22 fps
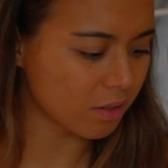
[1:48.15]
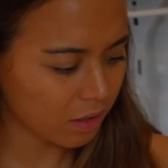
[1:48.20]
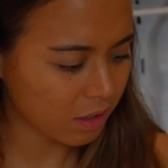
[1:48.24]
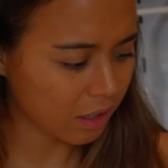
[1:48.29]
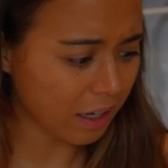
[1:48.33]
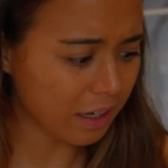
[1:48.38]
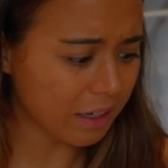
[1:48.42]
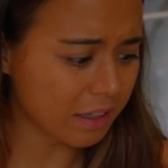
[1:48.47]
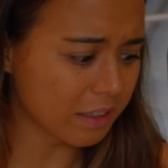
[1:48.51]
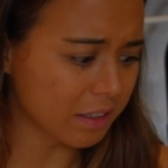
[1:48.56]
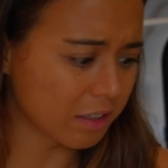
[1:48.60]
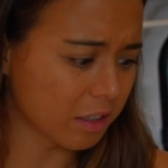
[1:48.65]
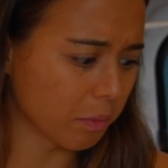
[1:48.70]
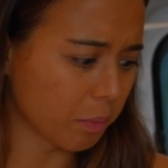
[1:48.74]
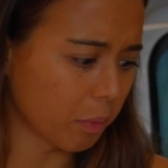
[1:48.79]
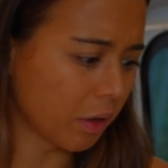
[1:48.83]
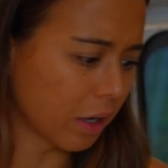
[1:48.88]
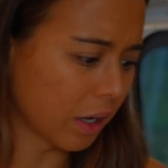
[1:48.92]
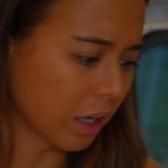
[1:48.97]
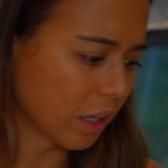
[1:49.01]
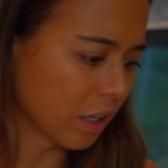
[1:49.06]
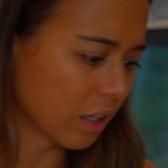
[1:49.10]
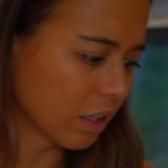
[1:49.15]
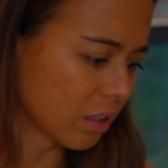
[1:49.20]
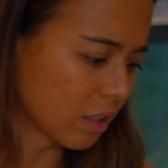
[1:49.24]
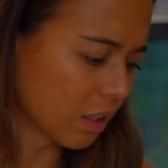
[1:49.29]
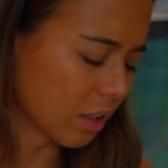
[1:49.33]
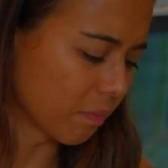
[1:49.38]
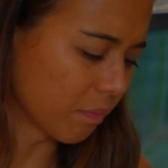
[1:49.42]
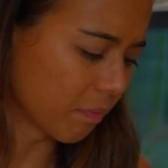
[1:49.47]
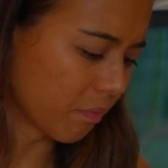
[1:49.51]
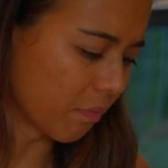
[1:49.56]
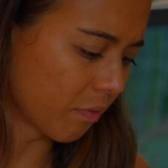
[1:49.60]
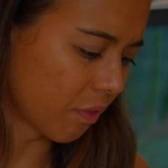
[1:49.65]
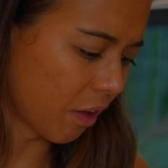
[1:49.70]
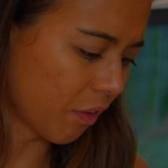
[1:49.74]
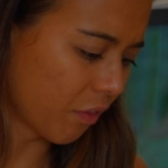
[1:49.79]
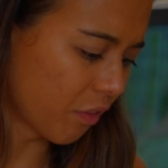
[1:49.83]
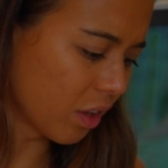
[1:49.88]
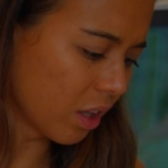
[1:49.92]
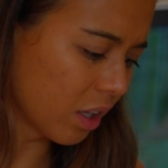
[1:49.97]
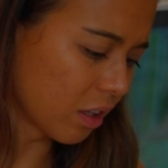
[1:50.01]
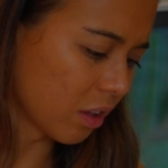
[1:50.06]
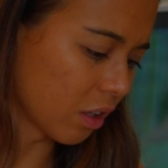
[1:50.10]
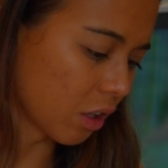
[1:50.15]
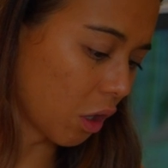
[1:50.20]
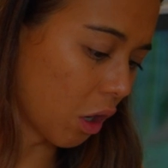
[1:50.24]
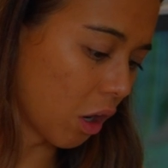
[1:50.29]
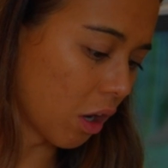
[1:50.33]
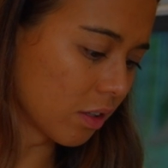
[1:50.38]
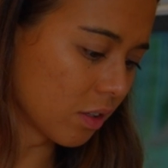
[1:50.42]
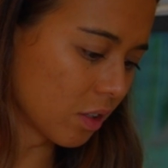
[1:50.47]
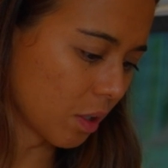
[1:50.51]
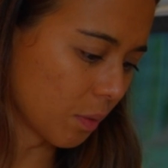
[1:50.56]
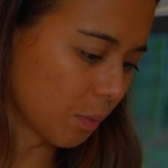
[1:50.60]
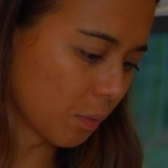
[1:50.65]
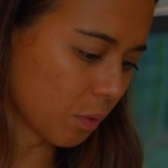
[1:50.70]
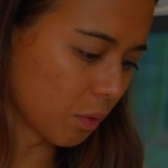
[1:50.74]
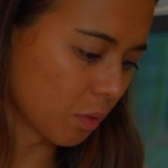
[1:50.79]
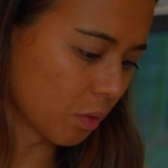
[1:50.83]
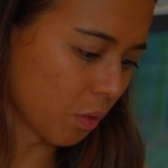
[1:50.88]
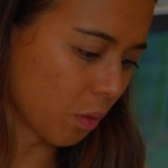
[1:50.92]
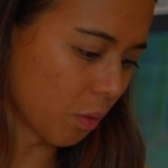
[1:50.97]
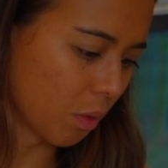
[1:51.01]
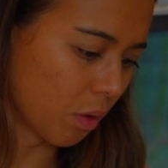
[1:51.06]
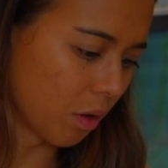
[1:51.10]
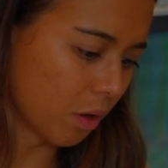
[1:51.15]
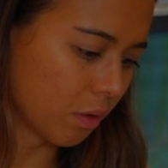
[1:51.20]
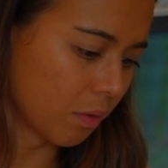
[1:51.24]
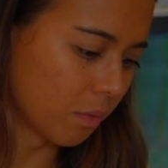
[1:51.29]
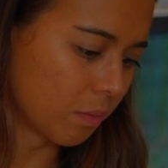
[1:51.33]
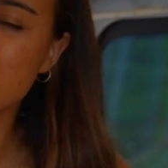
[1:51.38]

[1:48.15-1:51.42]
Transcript: It's kind of disappointing because it, I feel like the concept was cool.